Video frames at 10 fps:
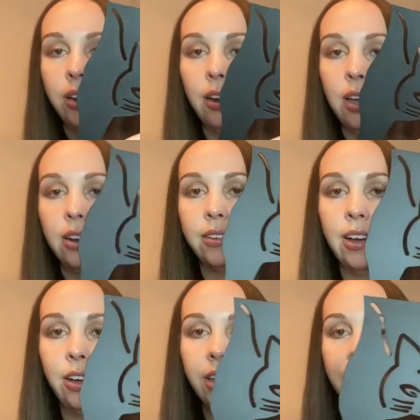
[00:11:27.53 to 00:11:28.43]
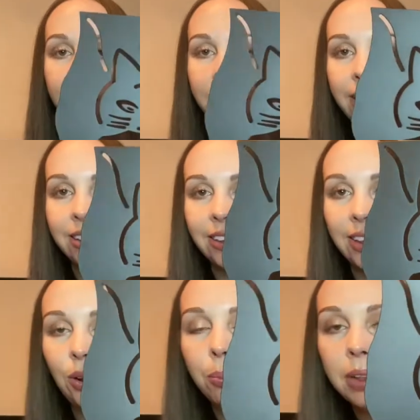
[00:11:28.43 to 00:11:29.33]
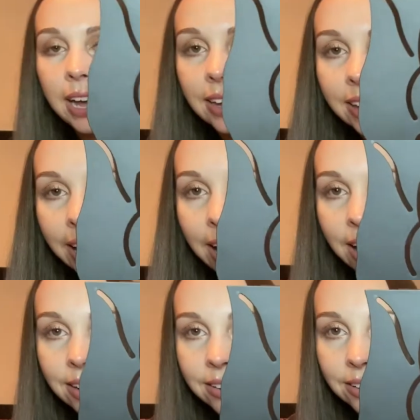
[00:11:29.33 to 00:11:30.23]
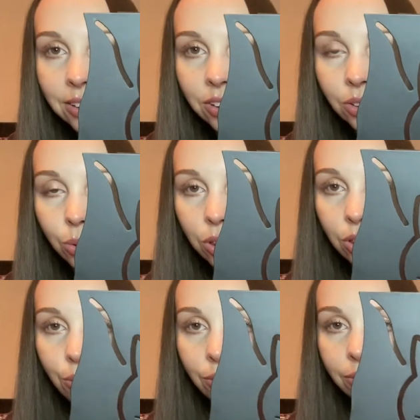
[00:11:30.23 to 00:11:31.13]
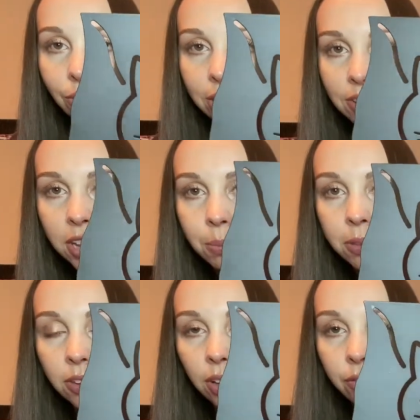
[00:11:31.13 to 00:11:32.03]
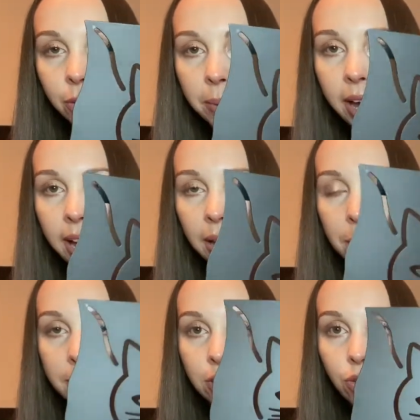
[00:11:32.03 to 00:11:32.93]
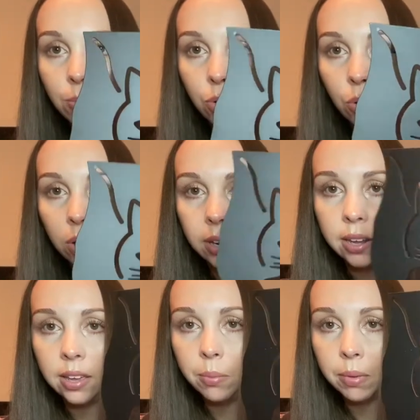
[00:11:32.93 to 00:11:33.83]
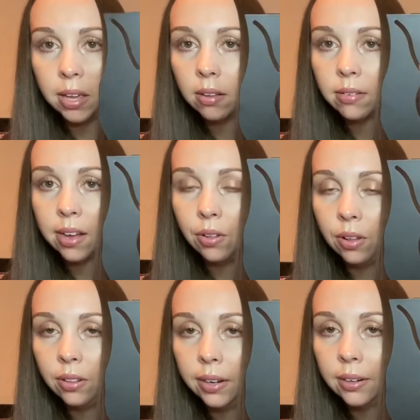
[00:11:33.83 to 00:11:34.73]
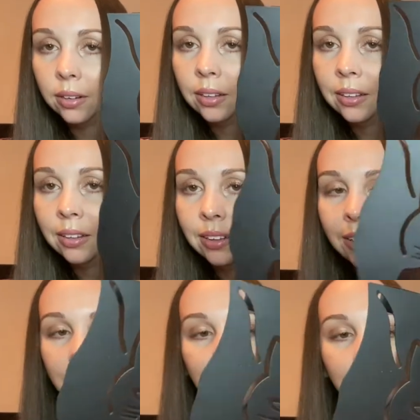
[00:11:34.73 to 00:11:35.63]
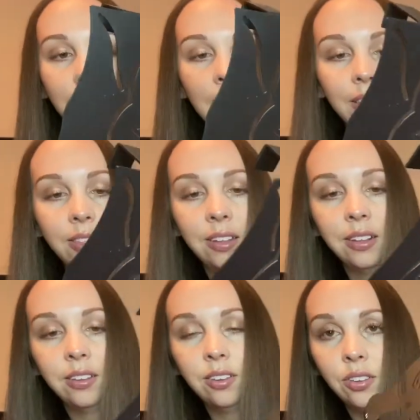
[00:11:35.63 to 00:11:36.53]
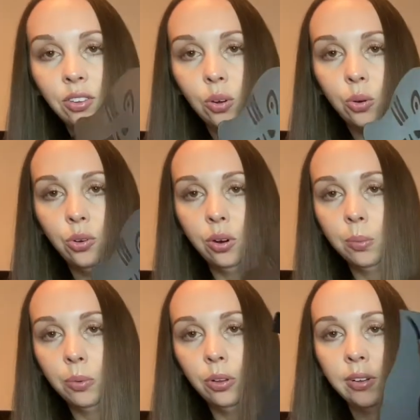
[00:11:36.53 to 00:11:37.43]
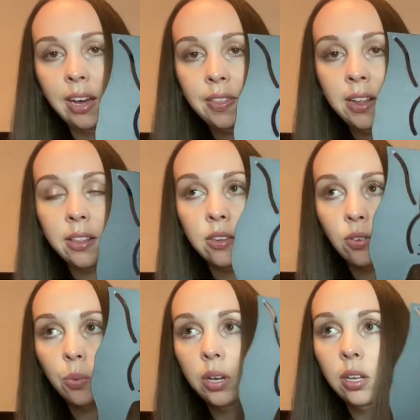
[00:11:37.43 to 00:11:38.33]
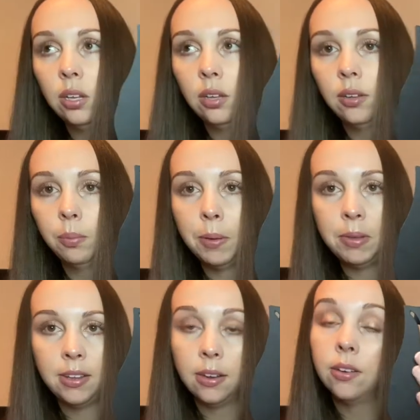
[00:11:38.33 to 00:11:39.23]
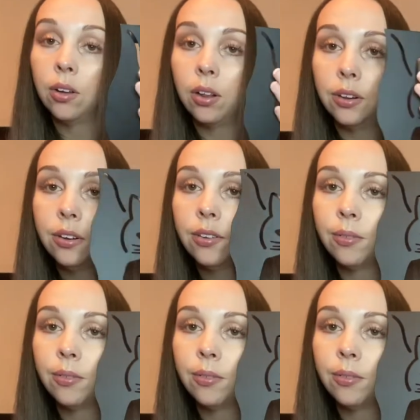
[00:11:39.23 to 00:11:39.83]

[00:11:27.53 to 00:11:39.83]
and a towel here and it's a little black cat. So cute. So I just keep this over my bedroom door and I keep my towel in there. I think this is so adorable. I think this was maybe $10.